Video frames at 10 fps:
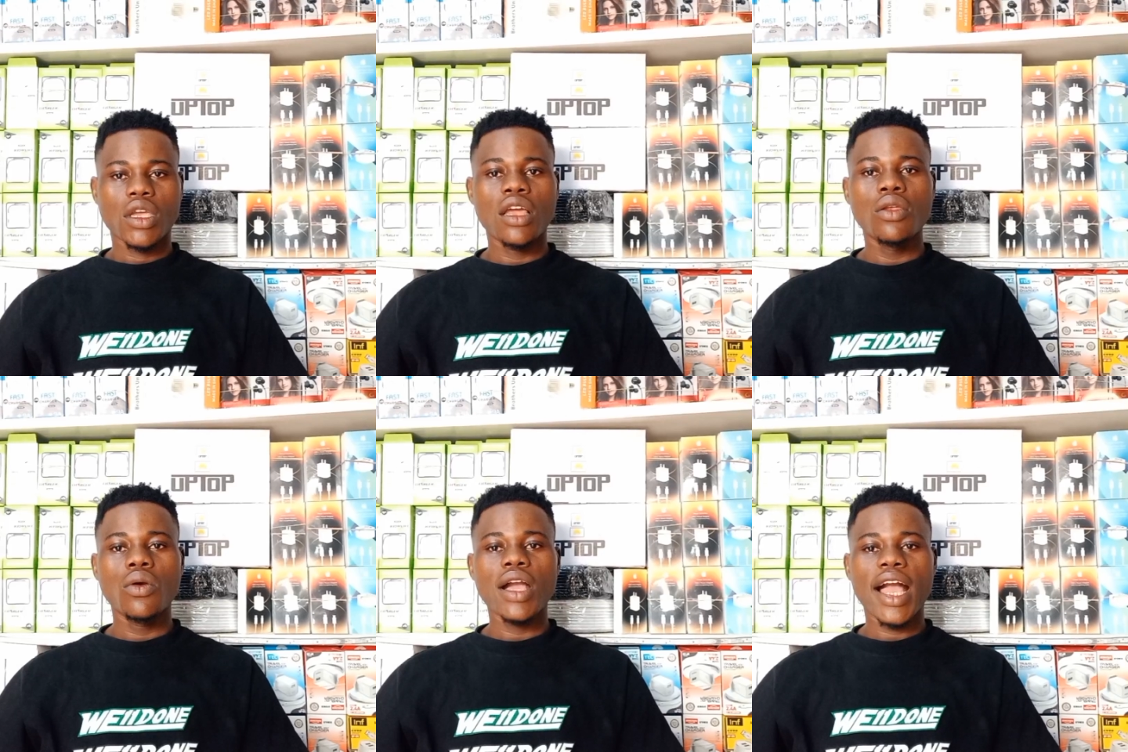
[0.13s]

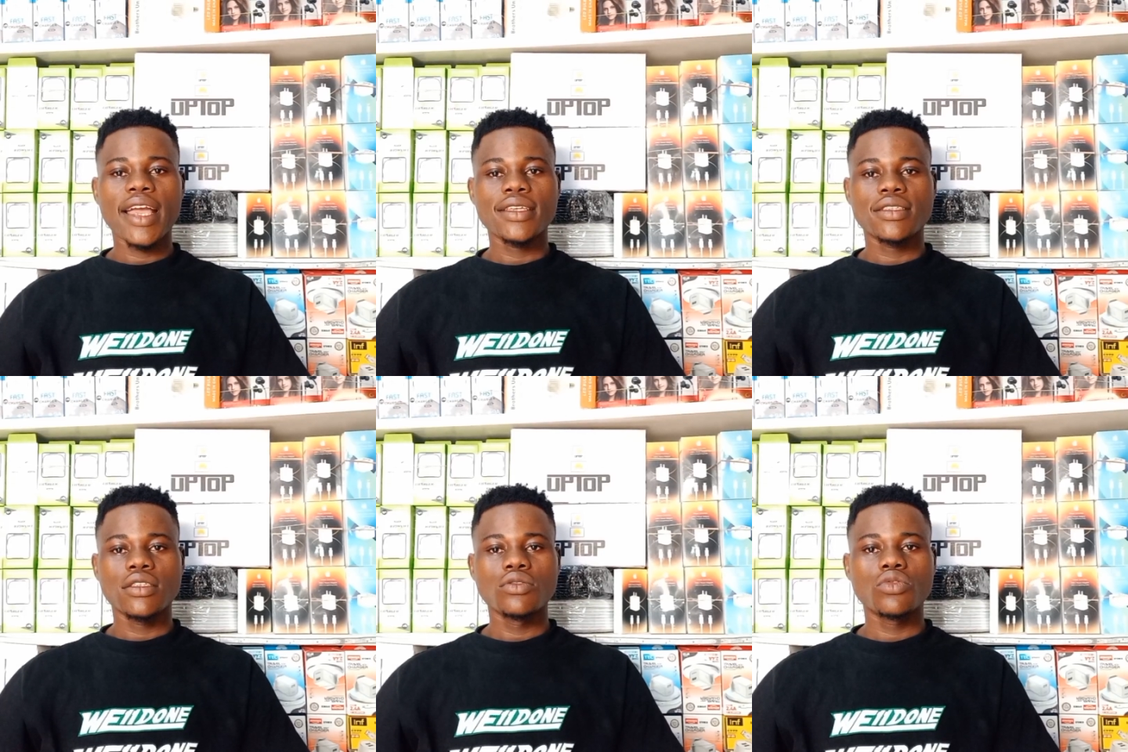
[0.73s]
Hello guys,
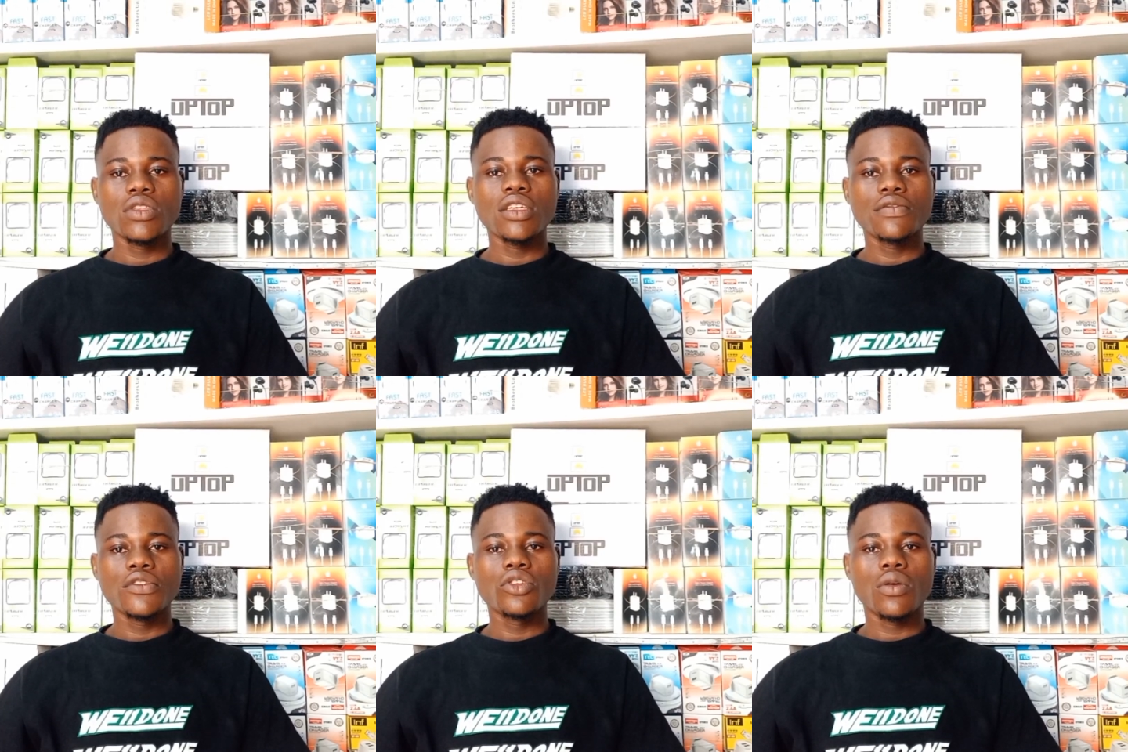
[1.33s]
in today's
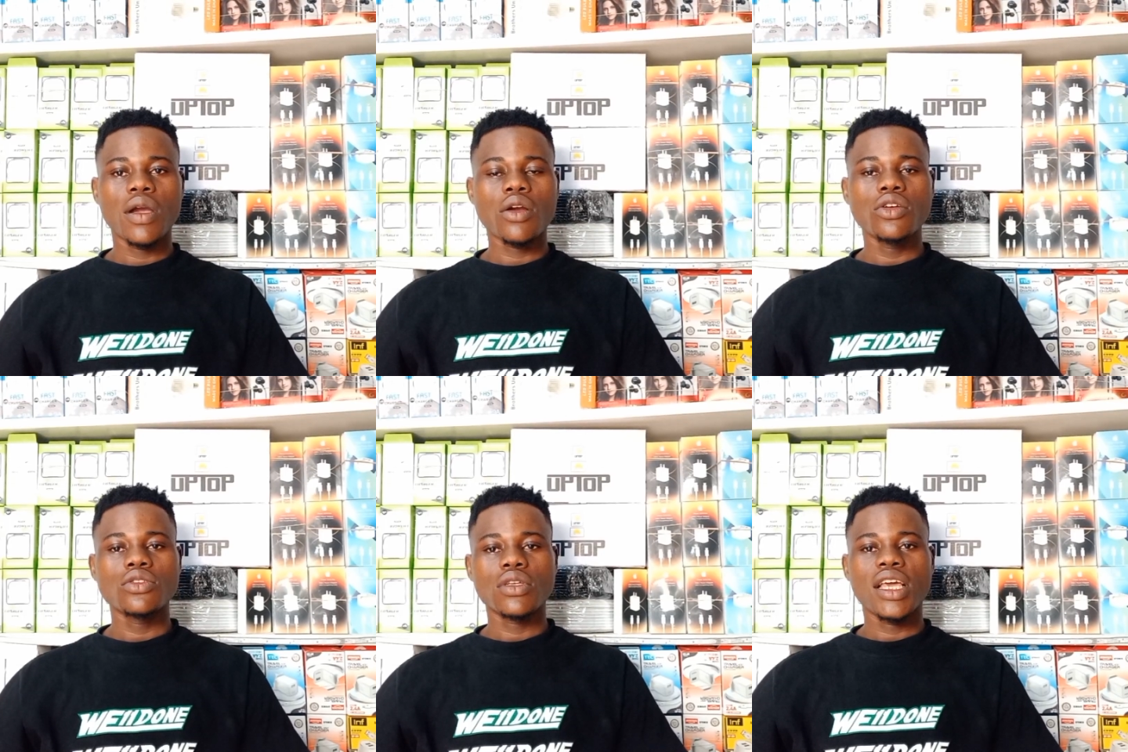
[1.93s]
video we're
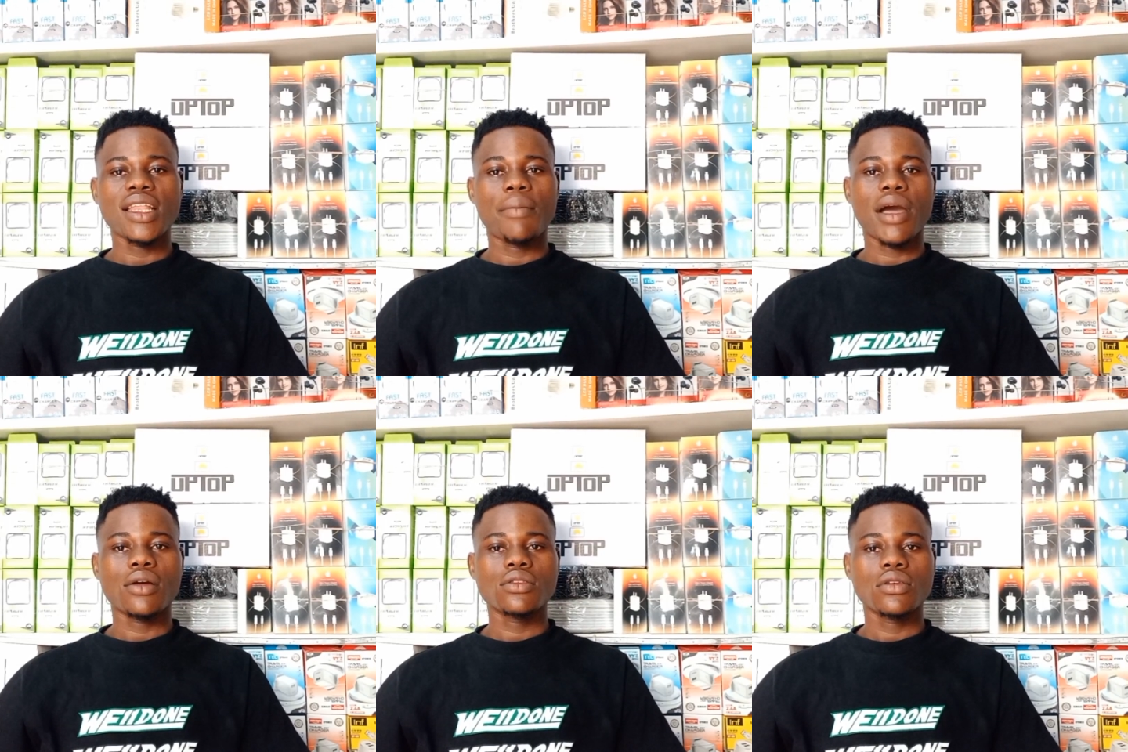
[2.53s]
going to learn
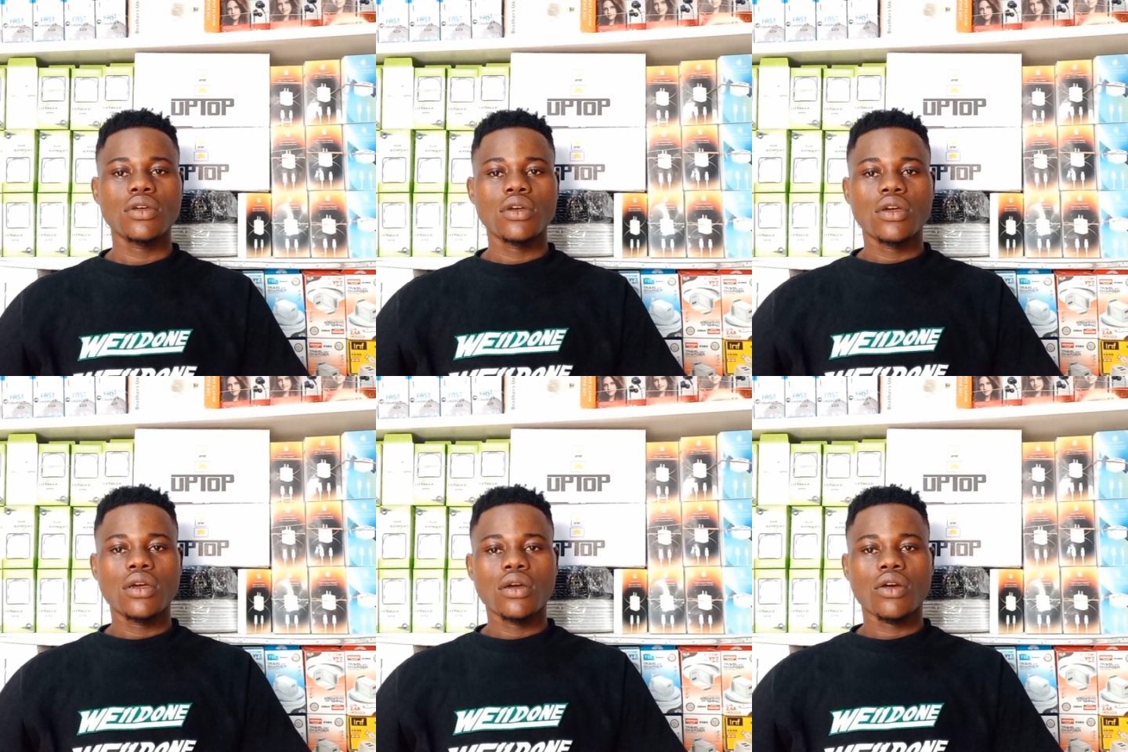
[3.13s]
about
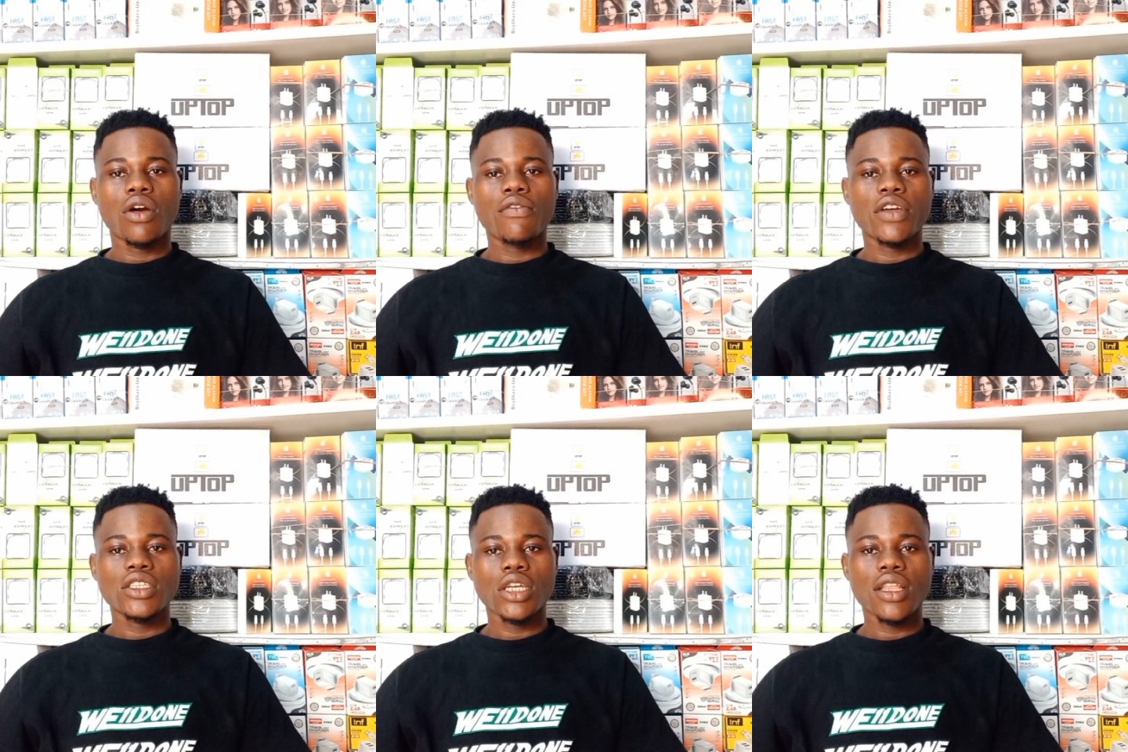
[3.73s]

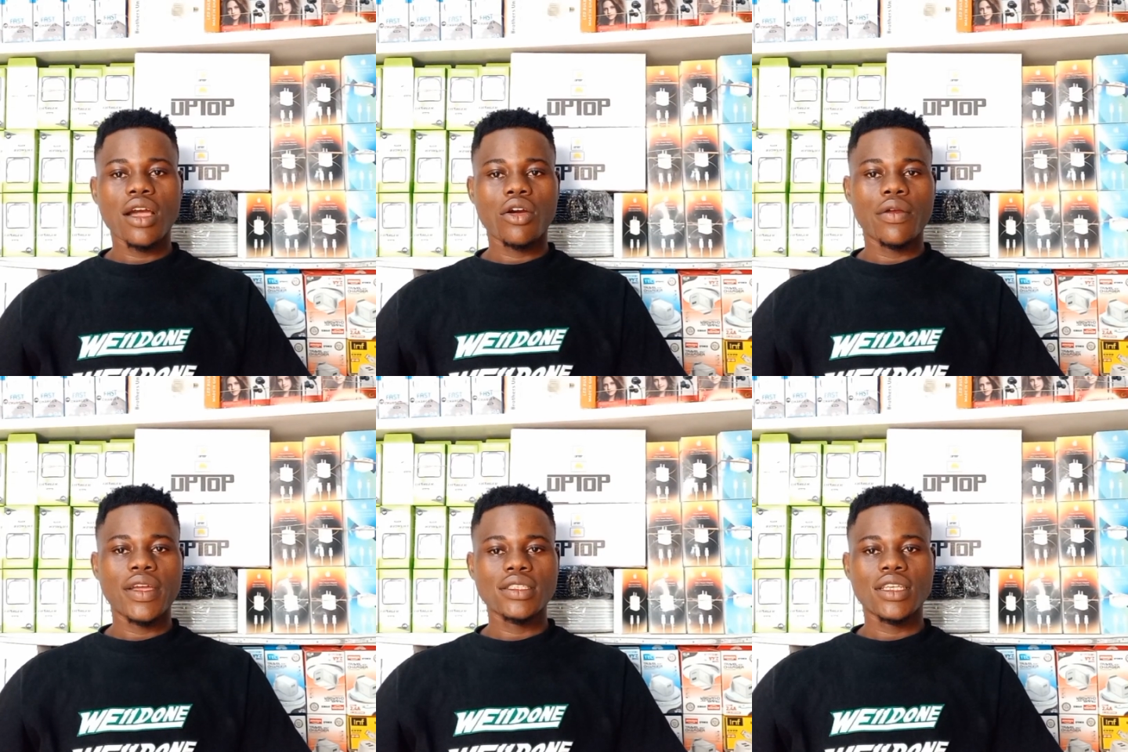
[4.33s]
conventional
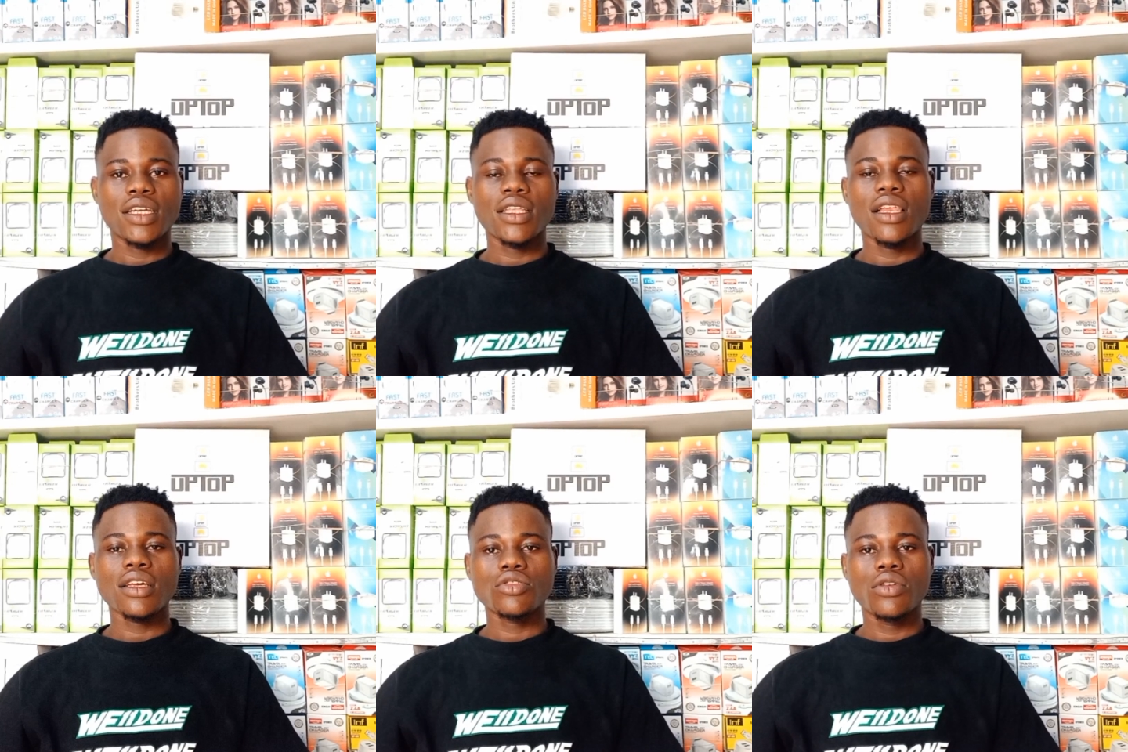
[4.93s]
current and
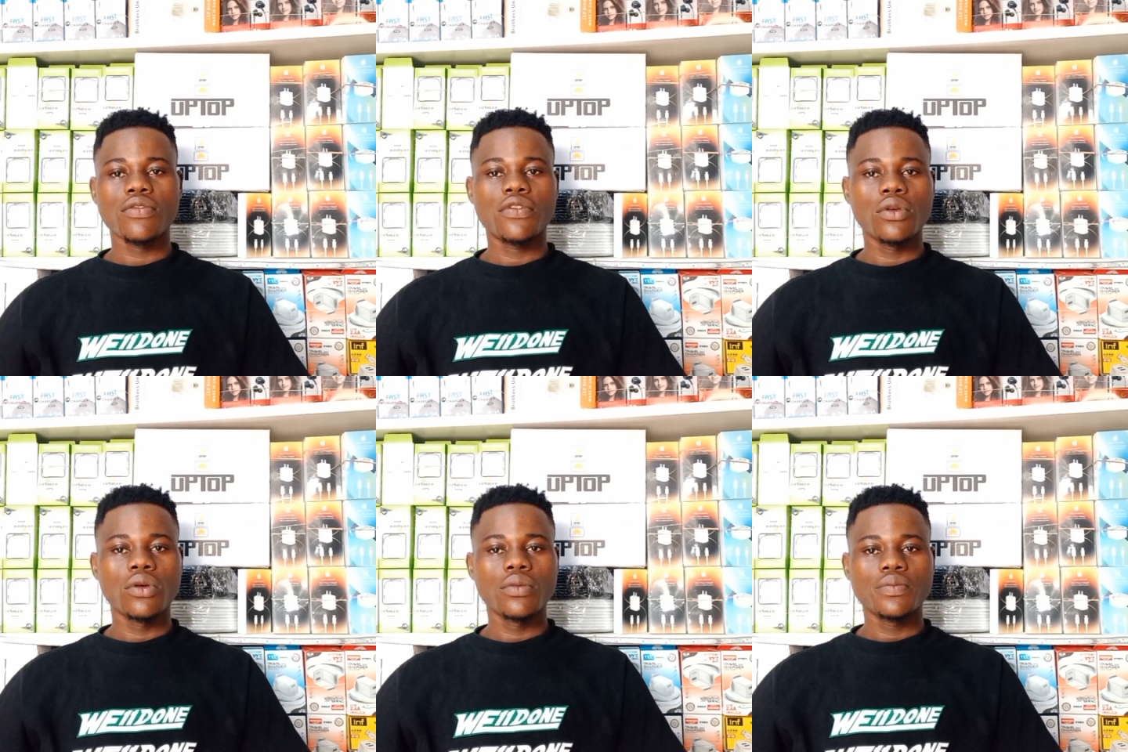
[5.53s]
electron flow.